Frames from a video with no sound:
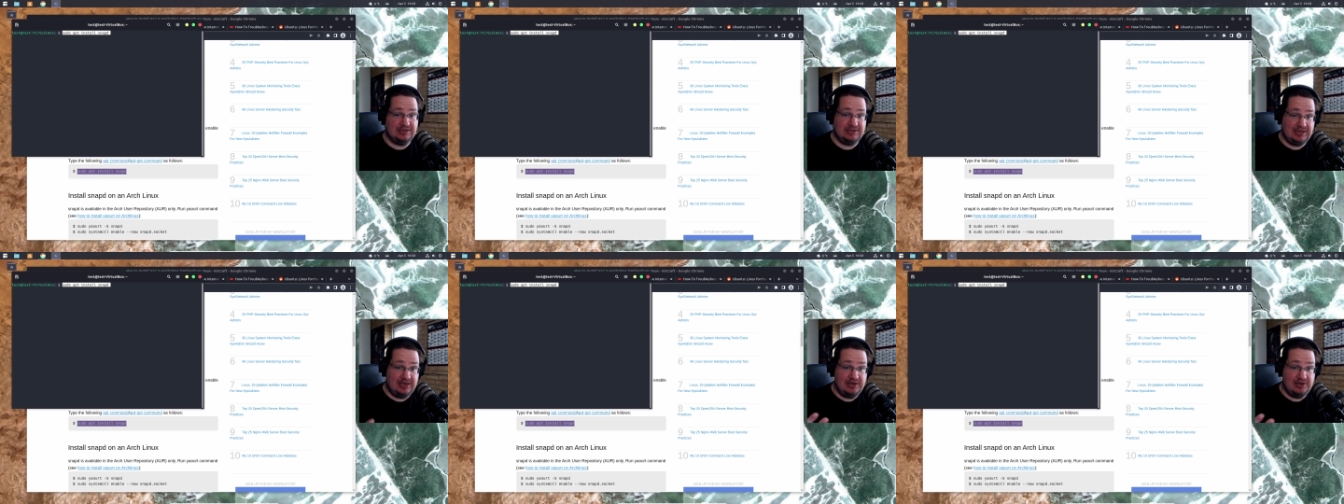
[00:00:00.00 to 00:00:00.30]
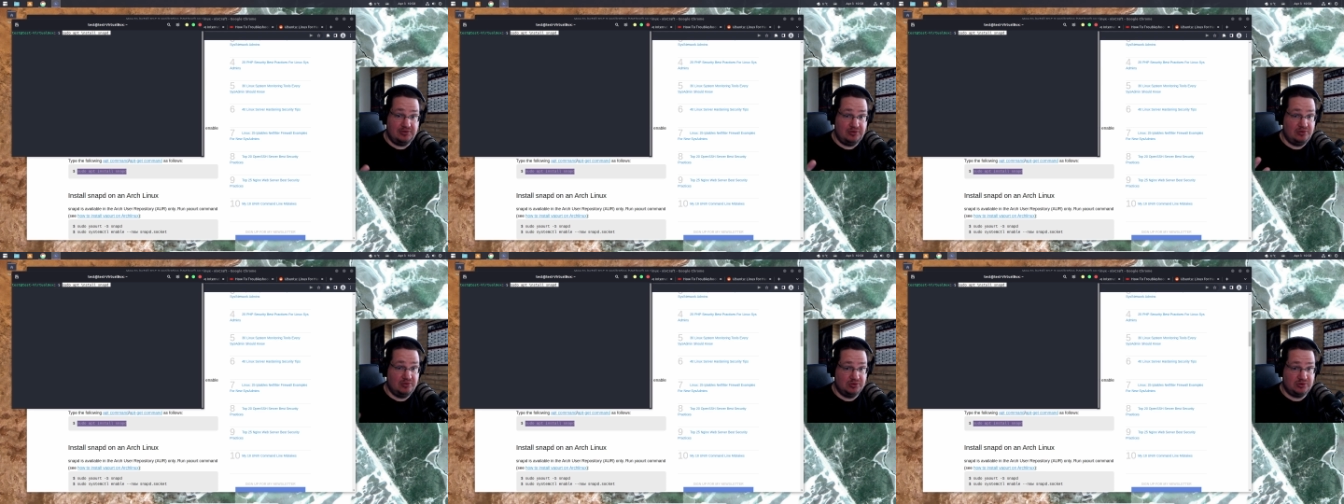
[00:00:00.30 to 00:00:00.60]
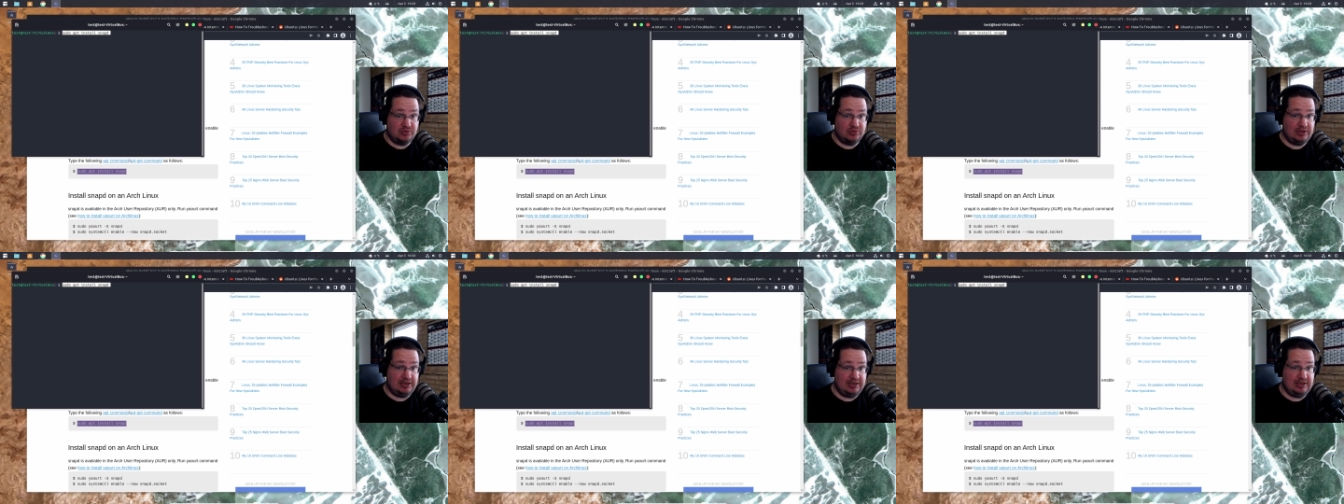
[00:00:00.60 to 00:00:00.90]
They are new
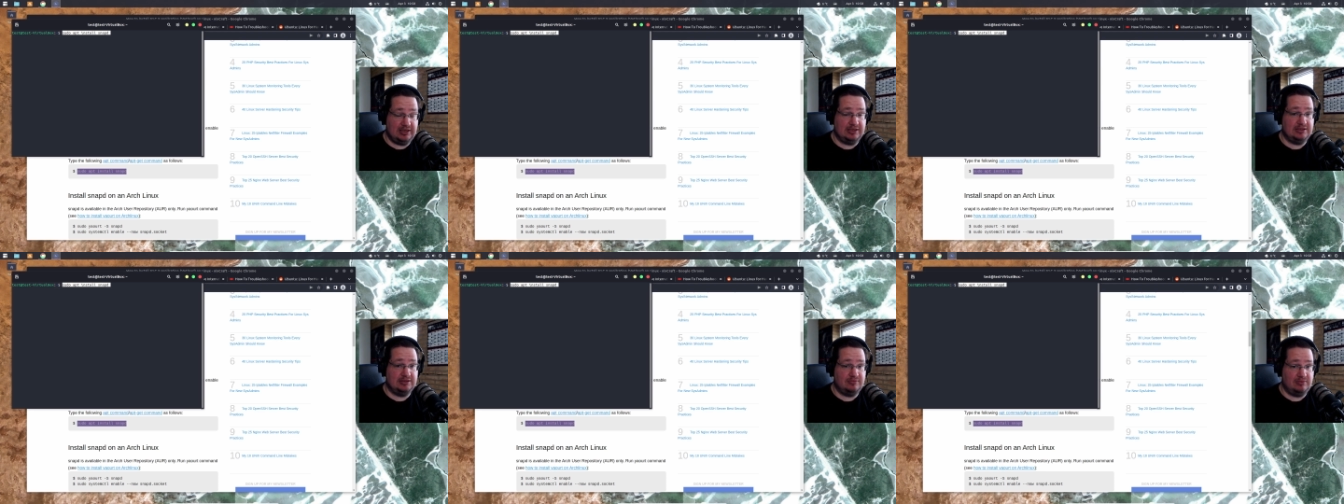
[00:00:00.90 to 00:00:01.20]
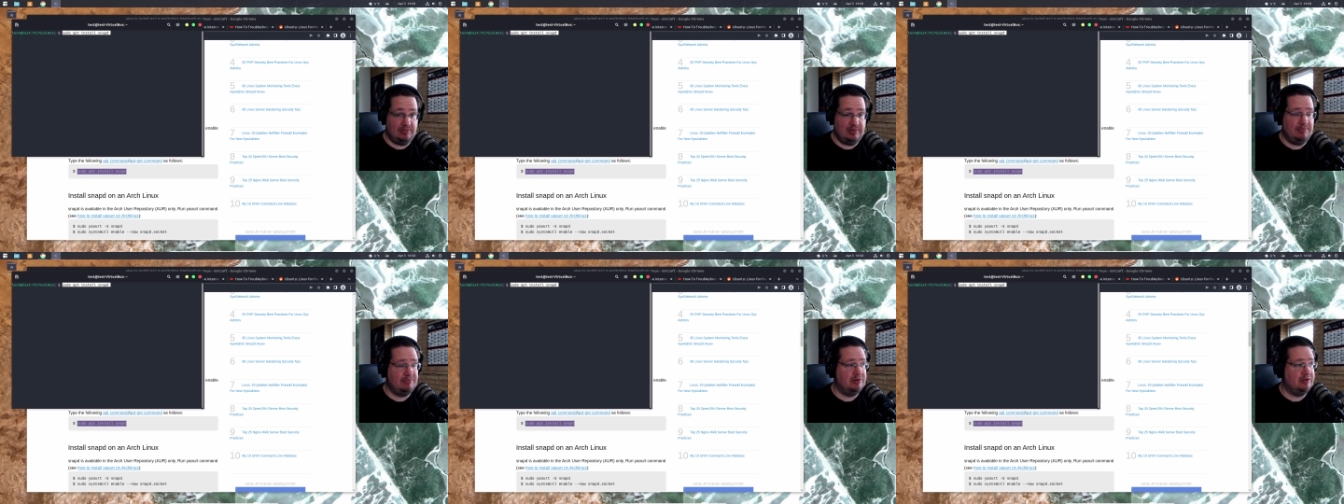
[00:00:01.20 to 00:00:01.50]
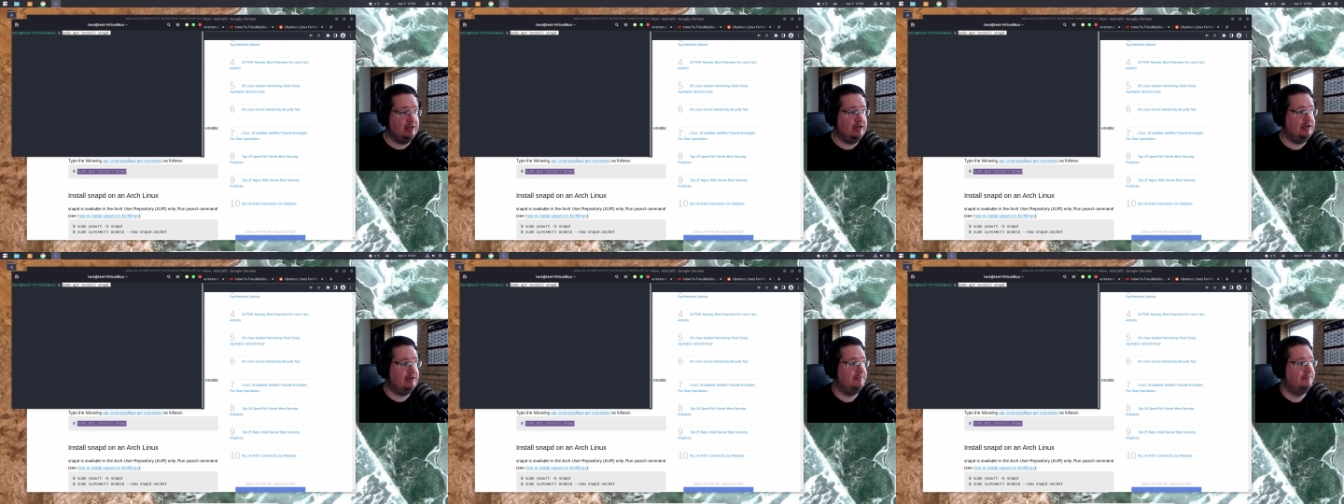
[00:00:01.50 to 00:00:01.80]
to Linux. Remember
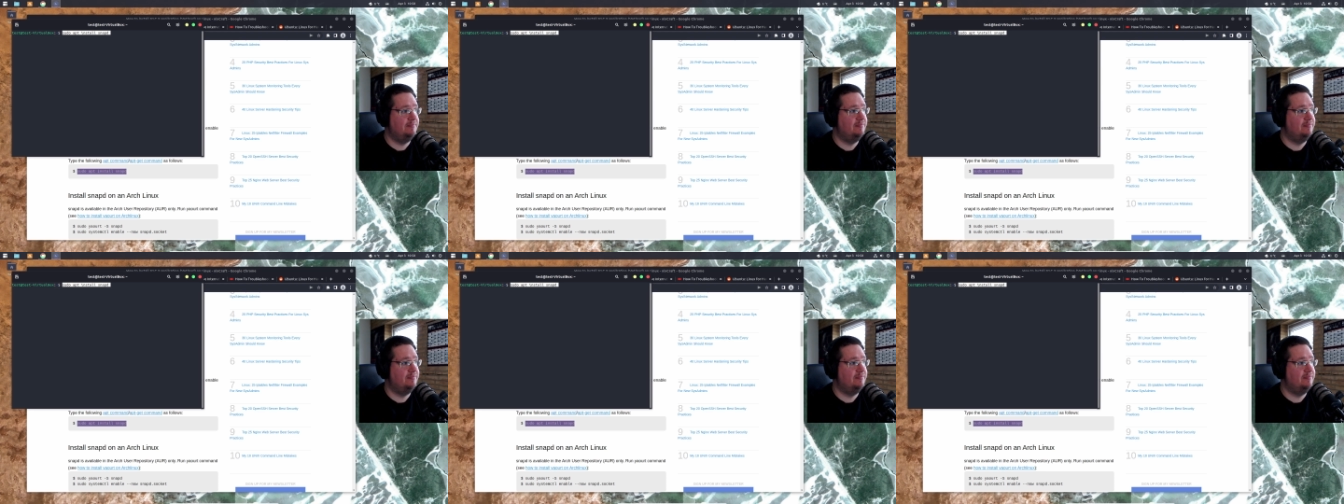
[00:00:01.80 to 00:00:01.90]
that.